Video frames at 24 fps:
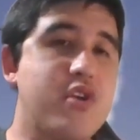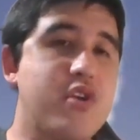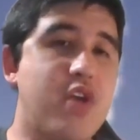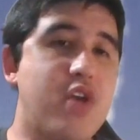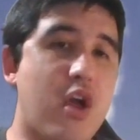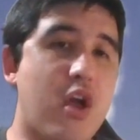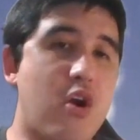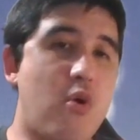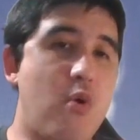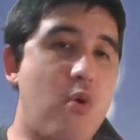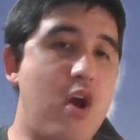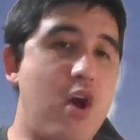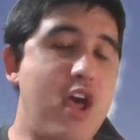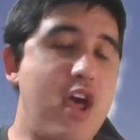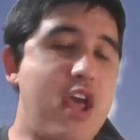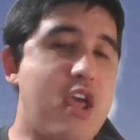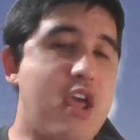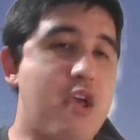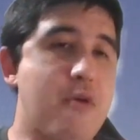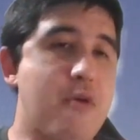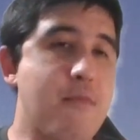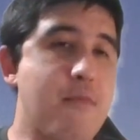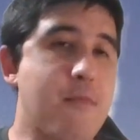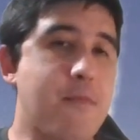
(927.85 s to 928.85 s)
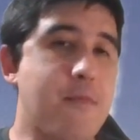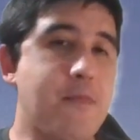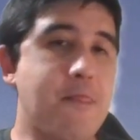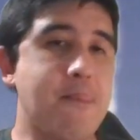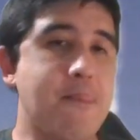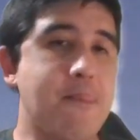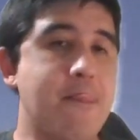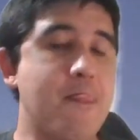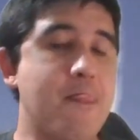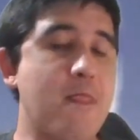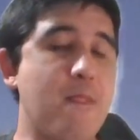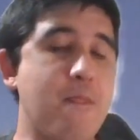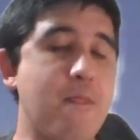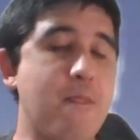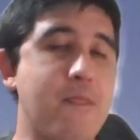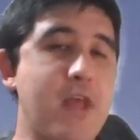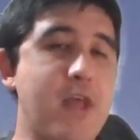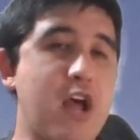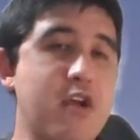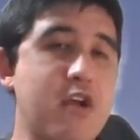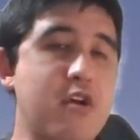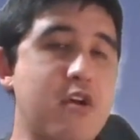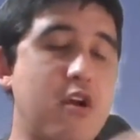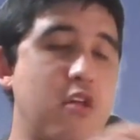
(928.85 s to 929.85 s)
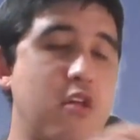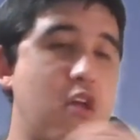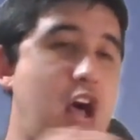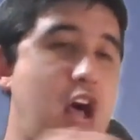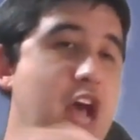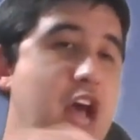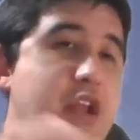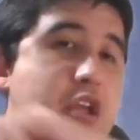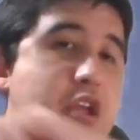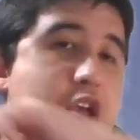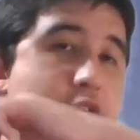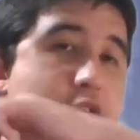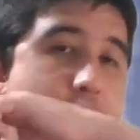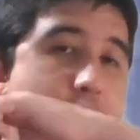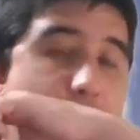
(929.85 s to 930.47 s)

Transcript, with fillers: get away. Not going to lie to you.